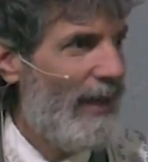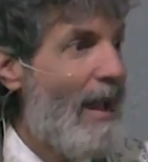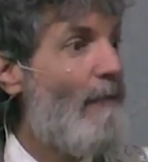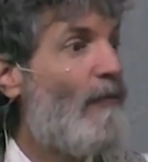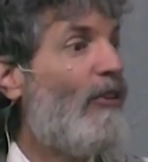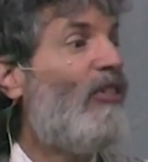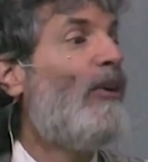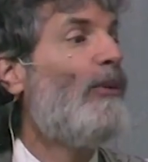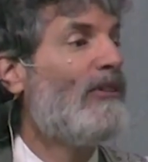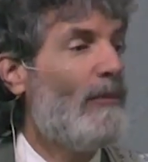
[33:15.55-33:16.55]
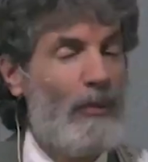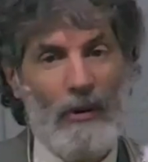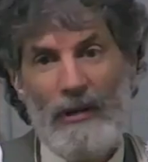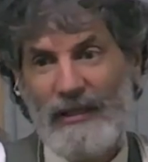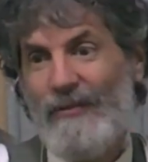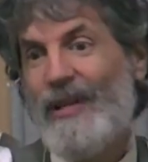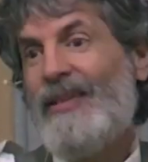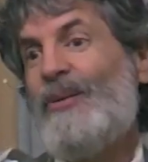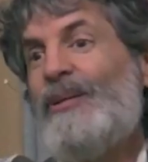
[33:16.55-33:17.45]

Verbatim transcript: everything was laborious, everything